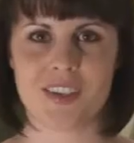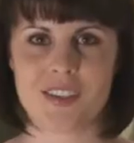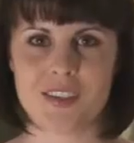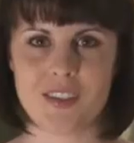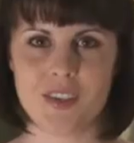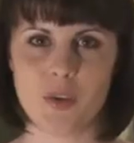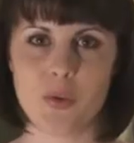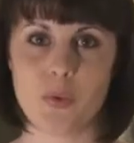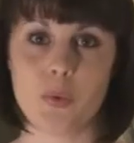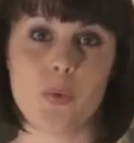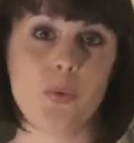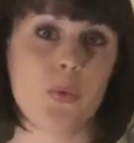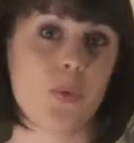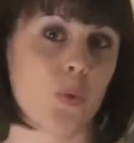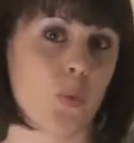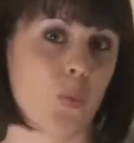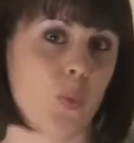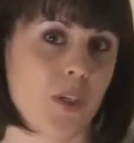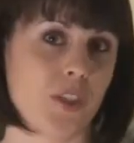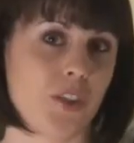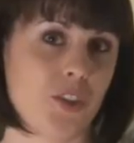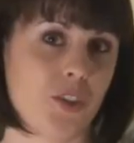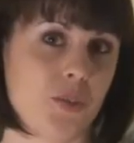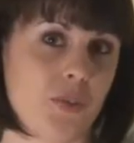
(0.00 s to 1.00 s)
So
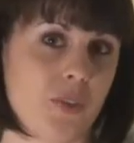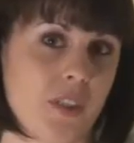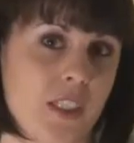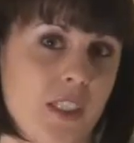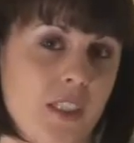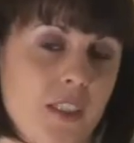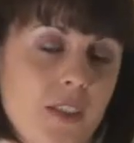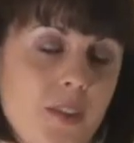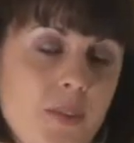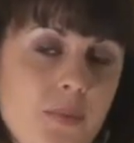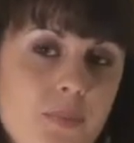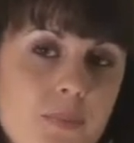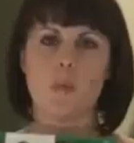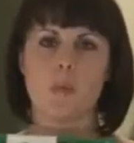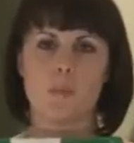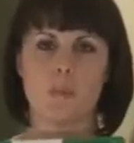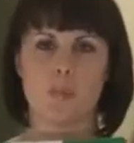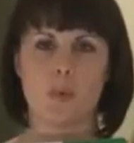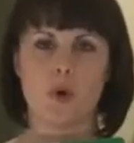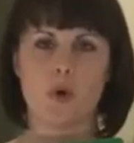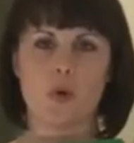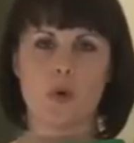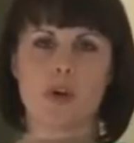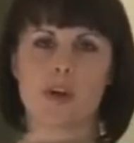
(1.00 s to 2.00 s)
what you need:
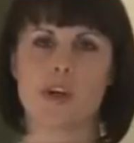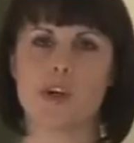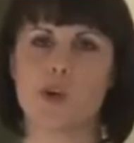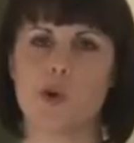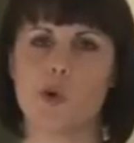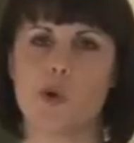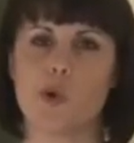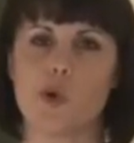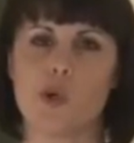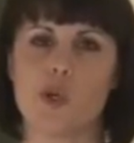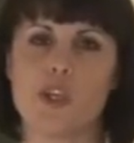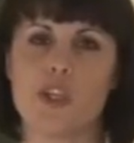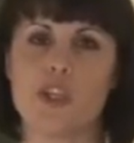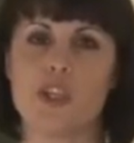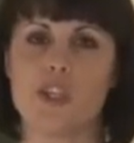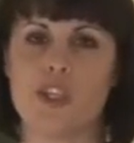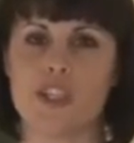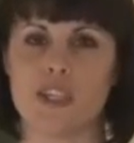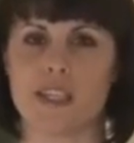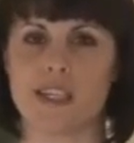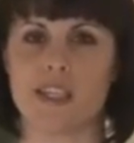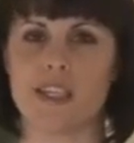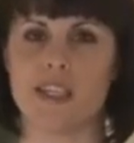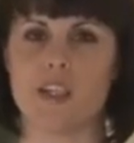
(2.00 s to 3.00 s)
pork or
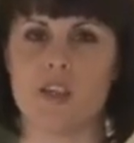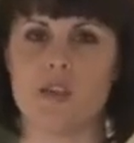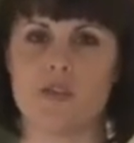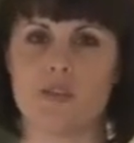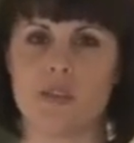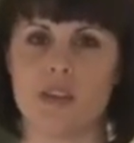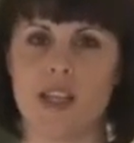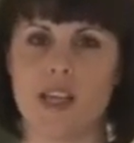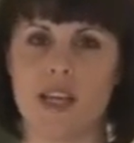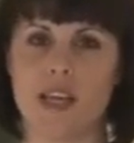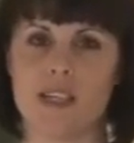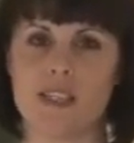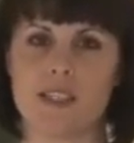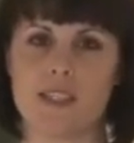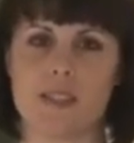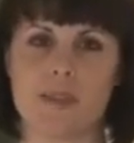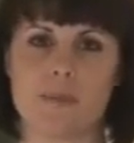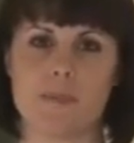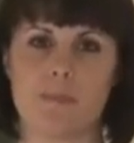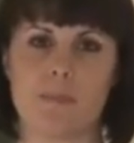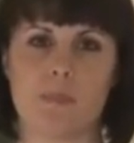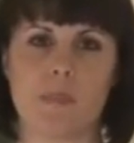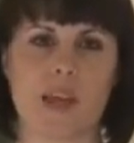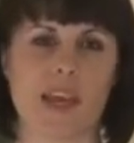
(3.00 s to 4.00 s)
chicken
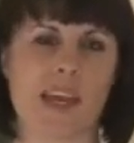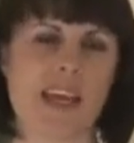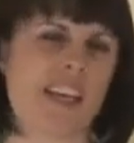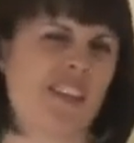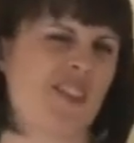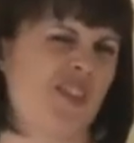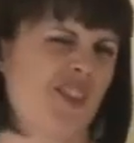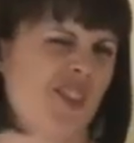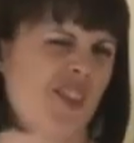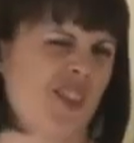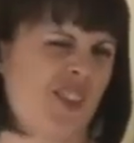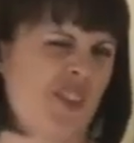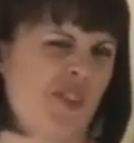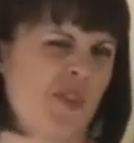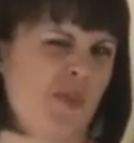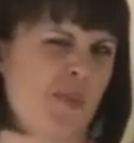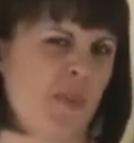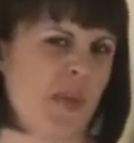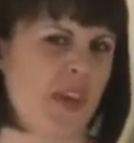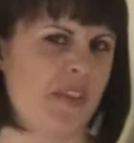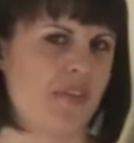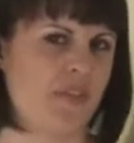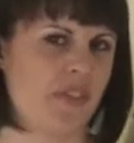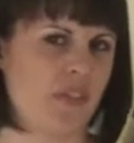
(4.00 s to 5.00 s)
fillets. I guess you could use
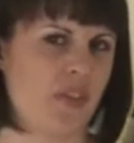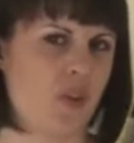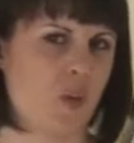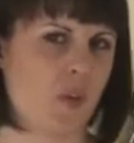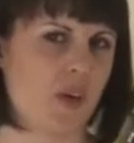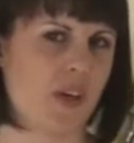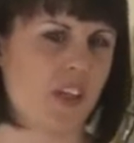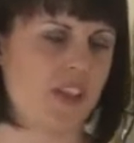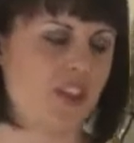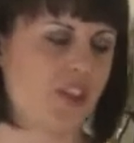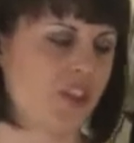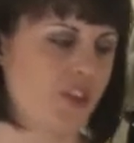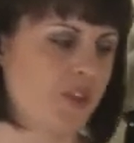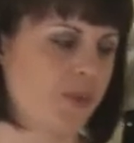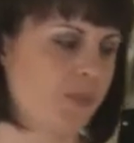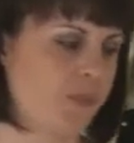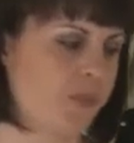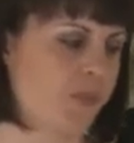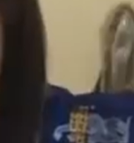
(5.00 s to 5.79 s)
beef if you wanted to.